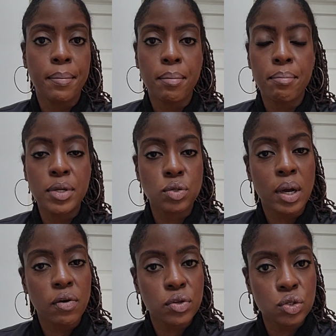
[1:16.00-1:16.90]
mental
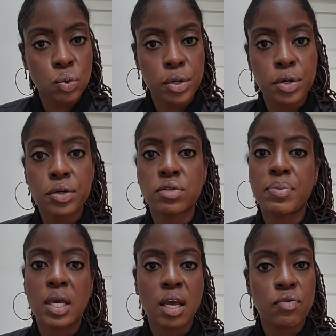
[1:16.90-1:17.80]
health disorders,
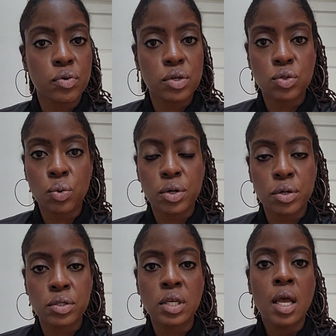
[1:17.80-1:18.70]
behavioral
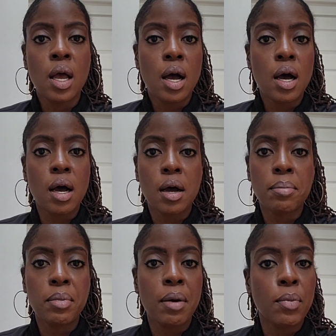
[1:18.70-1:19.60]
disorders,
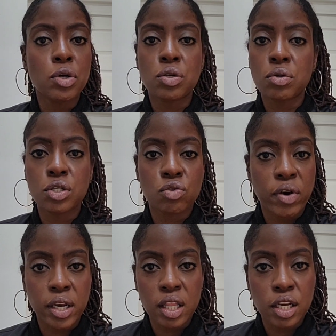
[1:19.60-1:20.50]
emotional
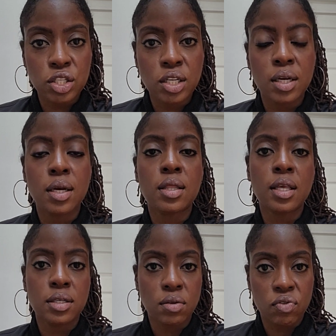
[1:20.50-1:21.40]
dysregulation,
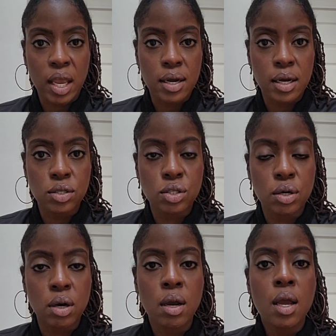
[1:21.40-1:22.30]
things of that nature.